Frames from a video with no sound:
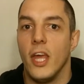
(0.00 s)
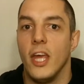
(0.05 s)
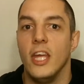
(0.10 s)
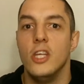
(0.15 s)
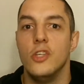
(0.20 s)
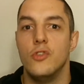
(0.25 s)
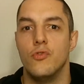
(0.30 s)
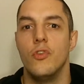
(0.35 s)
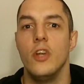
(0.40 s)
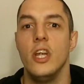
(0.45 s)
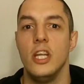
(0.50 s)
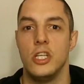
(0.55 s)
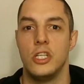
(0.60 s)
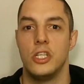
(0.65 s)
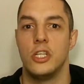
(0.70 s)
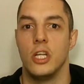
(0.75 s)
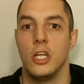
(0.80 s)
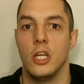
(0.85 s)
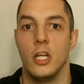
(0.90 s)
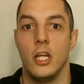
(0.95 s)

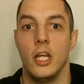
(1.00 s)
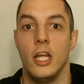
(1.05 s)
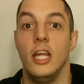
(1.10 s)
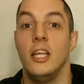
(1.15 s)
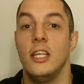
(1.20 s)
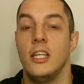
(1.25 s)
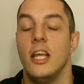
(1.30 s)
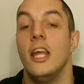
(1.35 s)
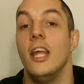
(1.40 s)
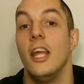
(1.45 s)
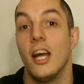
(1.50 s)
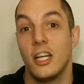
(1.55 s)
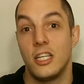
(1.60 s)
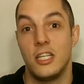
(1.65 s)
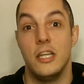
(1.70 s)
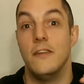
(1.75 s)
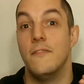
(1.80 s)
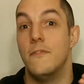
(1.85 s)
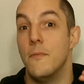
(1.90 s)
He actually